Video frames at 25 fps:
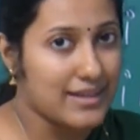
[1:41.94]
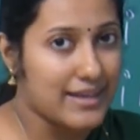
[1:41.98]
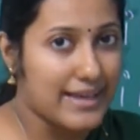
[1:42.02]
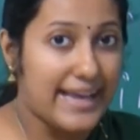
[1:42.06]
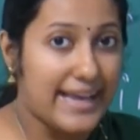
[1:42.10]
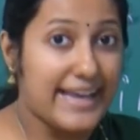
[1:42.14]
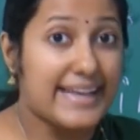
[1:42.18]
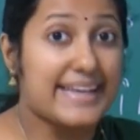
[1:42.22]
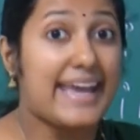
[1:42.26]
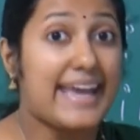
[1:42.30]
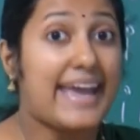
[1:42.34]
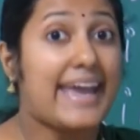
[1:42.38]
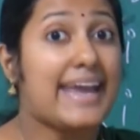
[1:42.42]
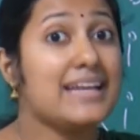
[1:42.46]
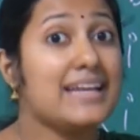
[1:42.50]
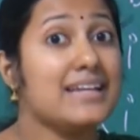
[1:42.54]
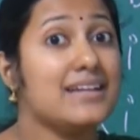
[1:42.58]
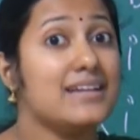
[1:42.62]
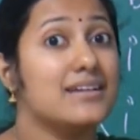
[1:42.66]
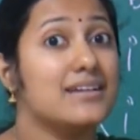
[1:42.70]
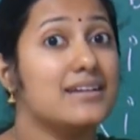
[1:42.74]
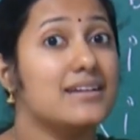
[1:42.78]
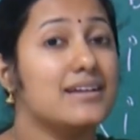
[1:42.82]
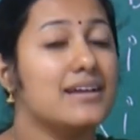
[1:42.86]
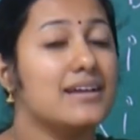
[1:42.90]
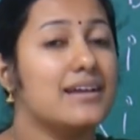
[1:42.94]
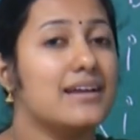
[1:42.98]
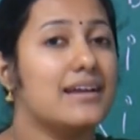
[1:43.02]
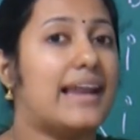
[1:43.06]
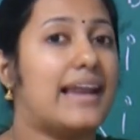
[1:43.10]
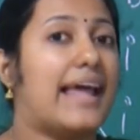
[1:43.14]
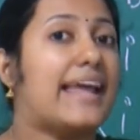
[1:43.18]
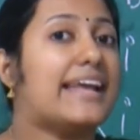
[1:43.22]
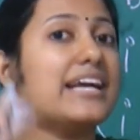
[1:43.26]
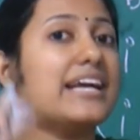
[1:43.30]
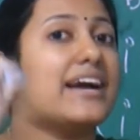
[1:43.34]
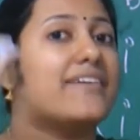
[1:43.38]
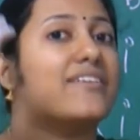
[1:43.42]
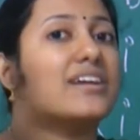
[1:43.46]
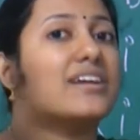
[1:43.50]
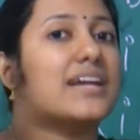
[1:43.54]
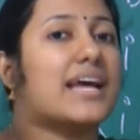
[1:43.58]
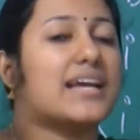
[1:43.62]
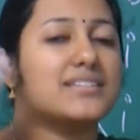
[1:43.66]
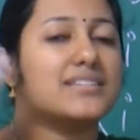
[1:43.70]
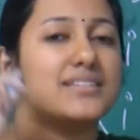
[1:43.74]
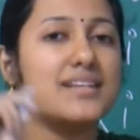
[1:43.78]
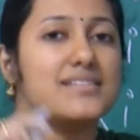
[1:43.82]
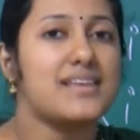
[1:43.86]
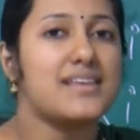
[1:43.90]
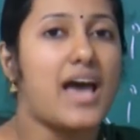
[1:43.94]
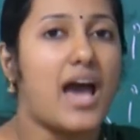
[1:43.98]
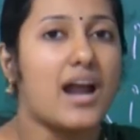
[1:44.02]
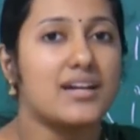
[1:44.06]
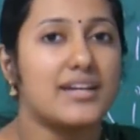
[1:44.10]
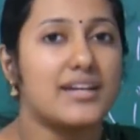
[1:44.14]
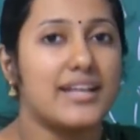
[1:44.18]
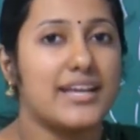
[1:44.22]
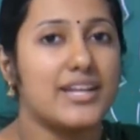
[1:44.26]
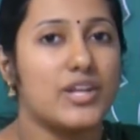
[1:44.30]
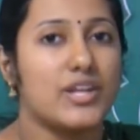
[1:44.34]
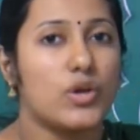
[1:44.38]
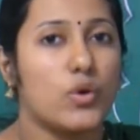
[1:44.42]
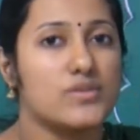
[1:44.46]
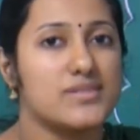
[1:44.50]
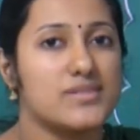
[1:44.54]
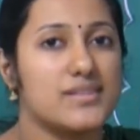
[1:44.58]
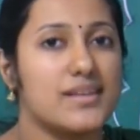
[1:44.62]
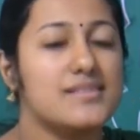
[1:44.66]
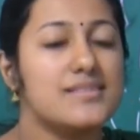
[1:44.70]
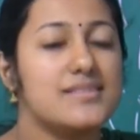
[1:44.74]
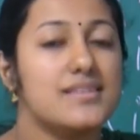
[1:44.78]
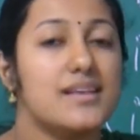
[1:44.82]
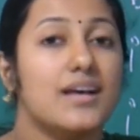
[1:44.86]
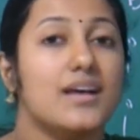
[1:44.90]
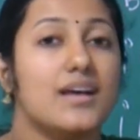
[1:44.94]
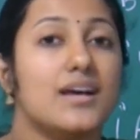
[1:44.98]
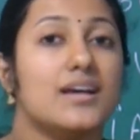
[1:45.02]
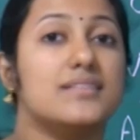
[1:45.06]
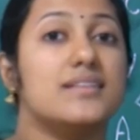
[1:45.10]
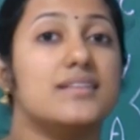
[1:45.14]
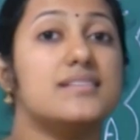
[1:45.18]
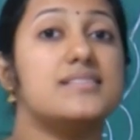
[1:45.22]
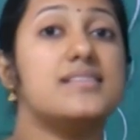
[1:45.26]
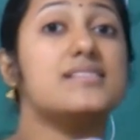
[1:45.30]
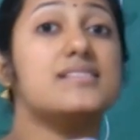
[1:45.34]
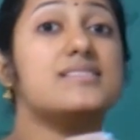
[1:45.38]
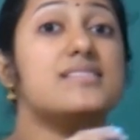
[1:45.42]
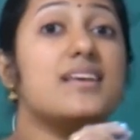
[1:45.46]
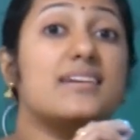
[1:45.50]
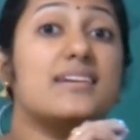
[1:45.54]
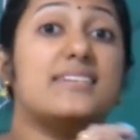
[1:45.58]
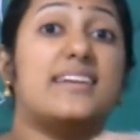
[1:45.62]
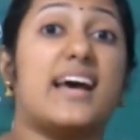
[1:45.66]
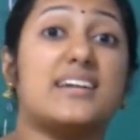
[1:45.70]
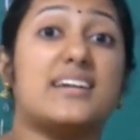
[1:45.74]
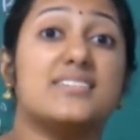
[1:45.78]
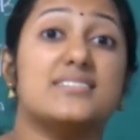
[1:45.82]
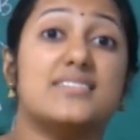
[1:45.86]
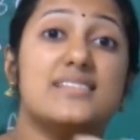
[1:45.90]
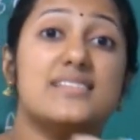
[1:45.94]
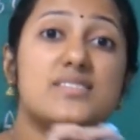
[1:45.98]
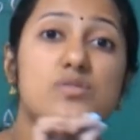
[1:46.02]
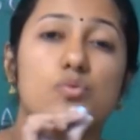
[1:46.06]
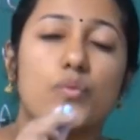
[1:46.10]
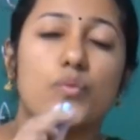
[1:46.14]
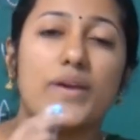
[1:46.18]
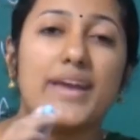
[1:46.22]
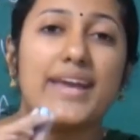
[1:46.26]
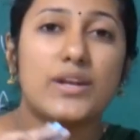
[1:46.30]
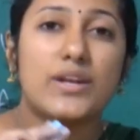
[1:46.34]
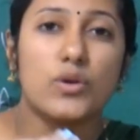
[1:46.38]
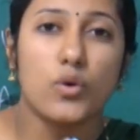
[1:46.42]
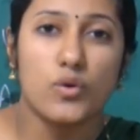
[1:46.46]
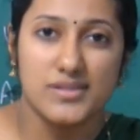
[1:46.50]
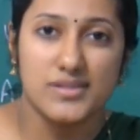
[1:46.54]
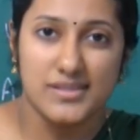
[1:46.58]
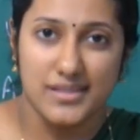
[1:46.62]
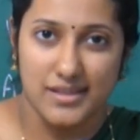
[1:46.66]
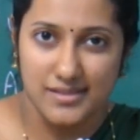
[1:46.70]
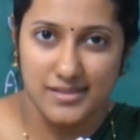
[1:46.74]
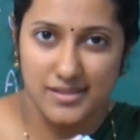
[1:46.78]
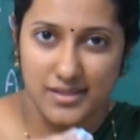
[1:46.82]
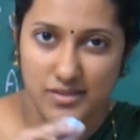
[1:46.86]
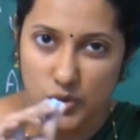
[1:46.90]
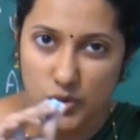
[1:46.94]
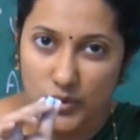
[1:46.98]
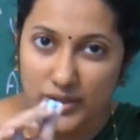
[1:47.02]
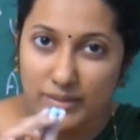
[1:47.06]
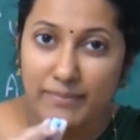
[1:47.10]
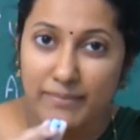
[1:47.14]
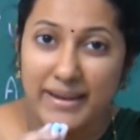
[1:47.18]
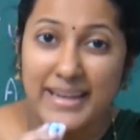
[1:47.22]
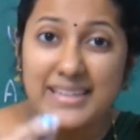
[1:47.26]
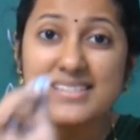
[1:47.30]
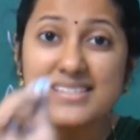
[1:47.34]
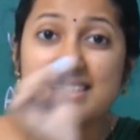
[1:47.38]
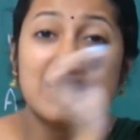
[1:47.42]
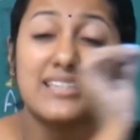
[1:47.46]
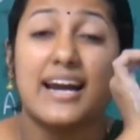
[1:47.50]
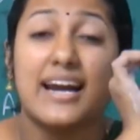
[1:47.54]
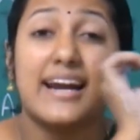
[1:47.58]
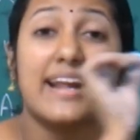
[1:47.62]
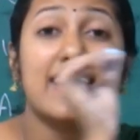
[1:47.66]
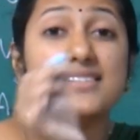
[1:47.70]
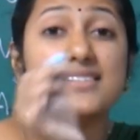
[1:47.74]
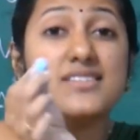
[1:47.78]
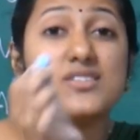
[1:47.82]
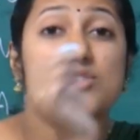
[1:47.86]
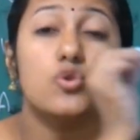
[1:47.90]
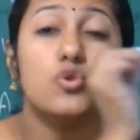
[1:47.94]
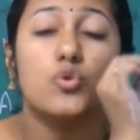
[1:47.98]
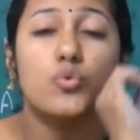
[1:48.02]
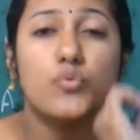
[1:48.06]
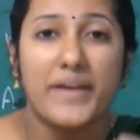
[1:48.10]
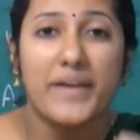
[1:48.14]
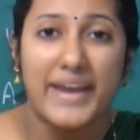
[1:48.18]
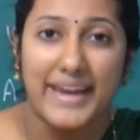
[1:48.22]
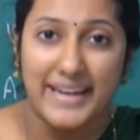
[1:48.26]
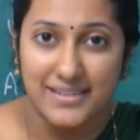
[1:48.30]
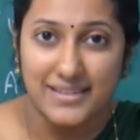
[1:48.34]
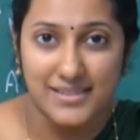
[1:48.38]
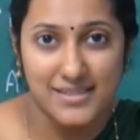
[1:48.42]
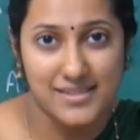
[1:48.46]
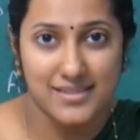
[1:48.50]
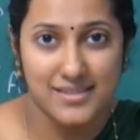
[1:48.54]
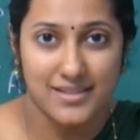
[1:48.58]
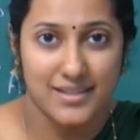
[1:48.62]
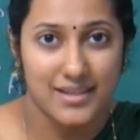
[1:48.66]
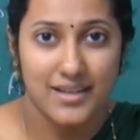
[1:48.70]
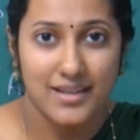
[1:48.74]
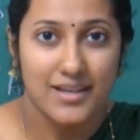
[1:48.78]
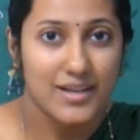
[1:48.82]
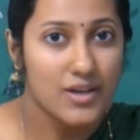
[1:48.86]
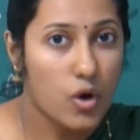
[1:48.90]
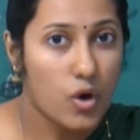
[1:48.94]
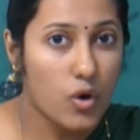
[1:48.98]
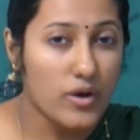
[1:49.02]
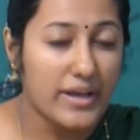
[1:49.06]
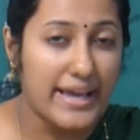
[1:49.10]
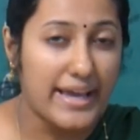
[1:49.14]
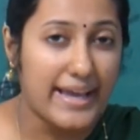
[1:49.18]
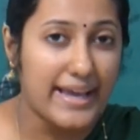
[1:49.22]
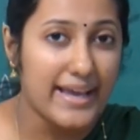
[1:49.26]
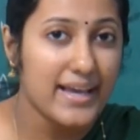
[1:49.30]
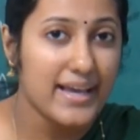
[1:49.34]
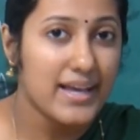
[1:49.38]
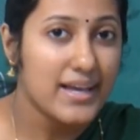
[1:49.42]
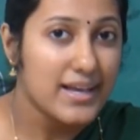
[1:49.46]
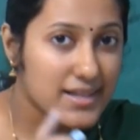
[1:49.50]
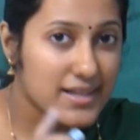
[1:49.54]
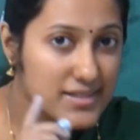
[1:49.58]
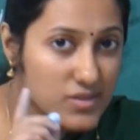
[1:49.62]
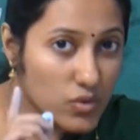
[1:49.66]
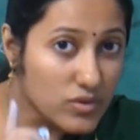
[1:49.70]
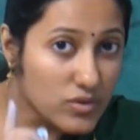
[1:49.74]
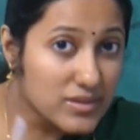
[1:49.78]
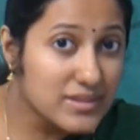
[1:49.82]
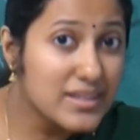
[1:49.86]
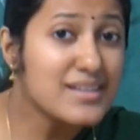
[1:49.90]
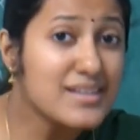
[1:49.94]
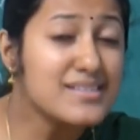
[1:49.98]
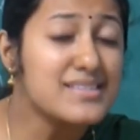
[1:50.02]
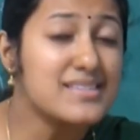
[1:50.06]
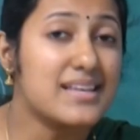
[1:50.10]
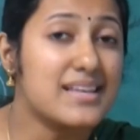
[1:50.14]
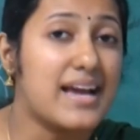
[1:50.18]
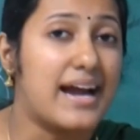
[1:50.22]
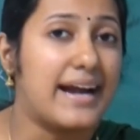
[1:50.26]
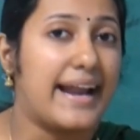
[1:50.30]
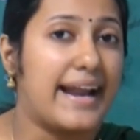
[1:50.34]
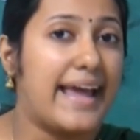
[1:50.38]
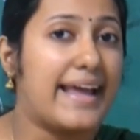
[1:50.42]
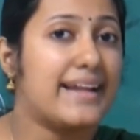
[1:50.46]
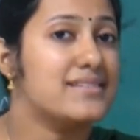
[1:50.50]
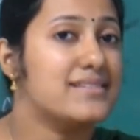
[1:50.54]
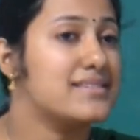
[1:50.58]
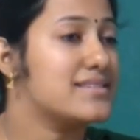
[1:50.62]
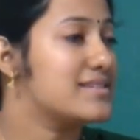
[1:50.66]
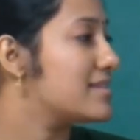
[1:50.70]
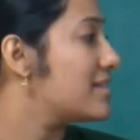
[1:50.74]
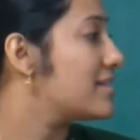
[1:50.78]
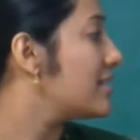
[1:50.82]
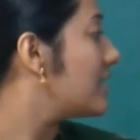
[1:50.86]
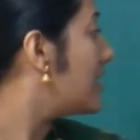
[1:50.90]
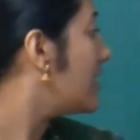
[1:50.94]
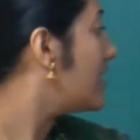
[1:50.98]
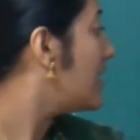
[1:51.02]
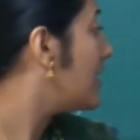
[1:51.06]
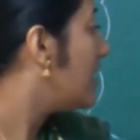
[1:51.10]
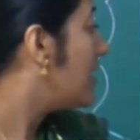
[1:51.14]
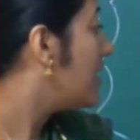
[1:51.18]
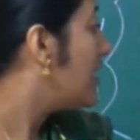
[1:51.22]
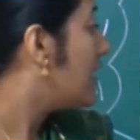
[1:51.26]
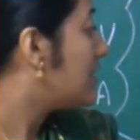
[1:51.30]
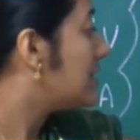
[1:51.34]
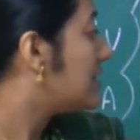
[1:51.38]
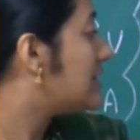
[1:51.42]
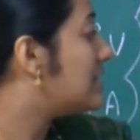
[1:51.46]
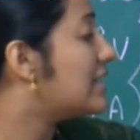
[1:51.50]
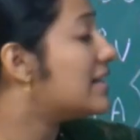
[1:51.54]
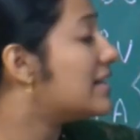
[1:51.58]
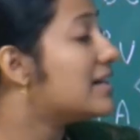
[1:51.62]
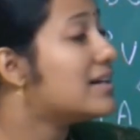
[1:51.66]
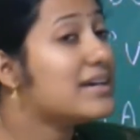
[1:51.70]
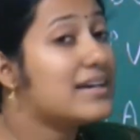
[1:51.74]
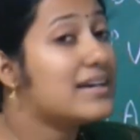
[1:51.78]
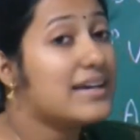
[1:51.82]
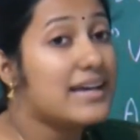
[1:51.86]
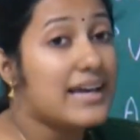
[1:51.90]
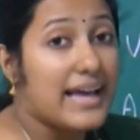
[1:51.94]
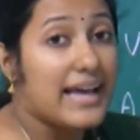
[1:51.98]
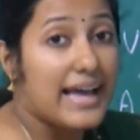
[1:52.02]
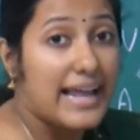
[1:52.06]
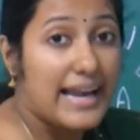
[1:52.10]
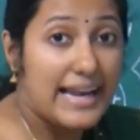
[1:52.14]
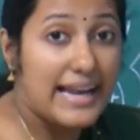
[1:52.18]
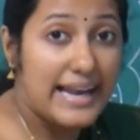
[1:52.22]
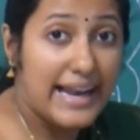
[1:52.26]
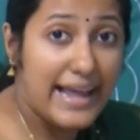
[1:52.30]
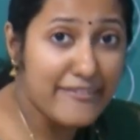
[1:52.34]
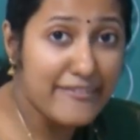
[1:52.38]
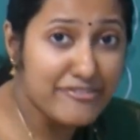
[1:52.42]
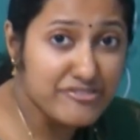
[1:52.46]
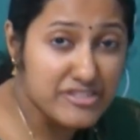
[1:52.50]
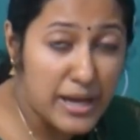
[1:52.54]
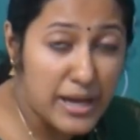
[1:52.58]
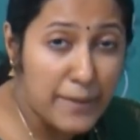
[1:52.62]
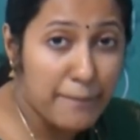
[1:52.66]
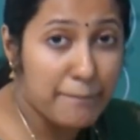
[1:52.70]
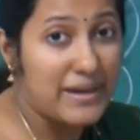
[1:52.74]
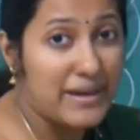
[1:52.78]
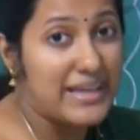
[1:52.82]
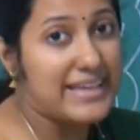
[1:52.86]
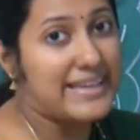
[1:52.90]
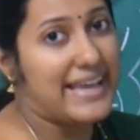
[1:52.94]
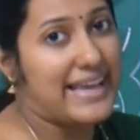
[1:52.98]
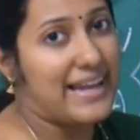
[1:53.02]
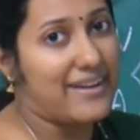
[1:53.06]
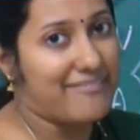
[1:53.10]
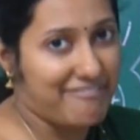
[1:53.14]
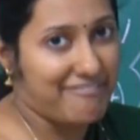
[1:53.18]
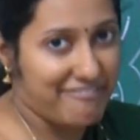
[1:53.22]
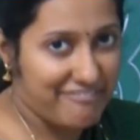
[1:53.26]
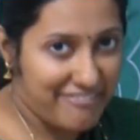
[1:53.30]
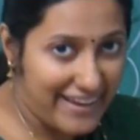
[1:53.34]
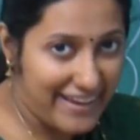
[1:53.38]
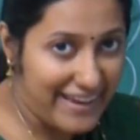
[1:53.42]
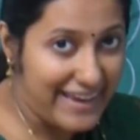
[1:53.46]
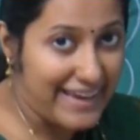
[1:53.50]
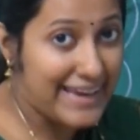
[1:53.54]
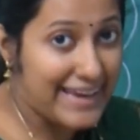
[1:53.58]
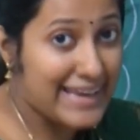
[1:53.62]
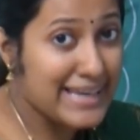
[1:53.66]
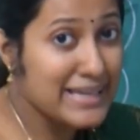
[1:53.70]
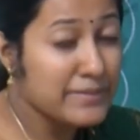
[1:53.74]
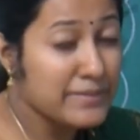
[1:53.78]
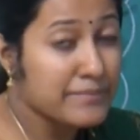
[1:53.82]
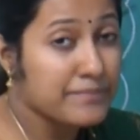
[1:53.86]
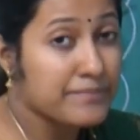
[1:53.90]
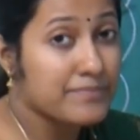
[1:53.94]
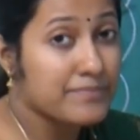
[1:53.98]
Again, like our ductus arteriosus, this is ductus venosus. So it means it connects two veins. Okay, so this connects the left umbilical vein,